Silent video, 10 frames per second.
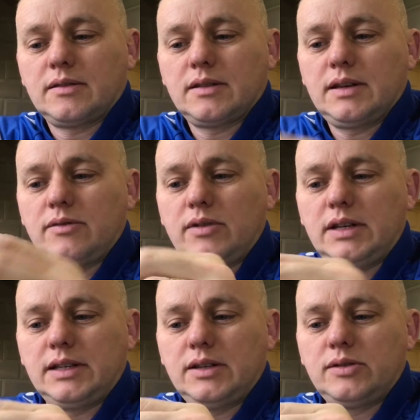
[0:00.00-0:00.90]
They really
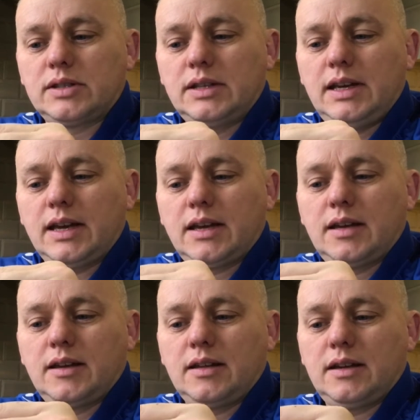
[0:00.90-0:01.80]
do stick.
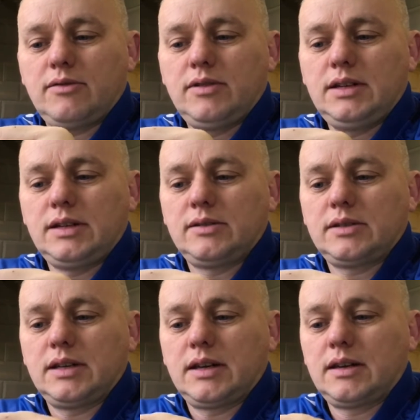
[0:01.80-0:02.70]
They really do
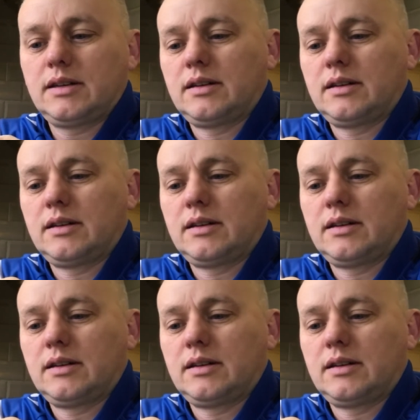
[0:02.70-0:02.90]
stick.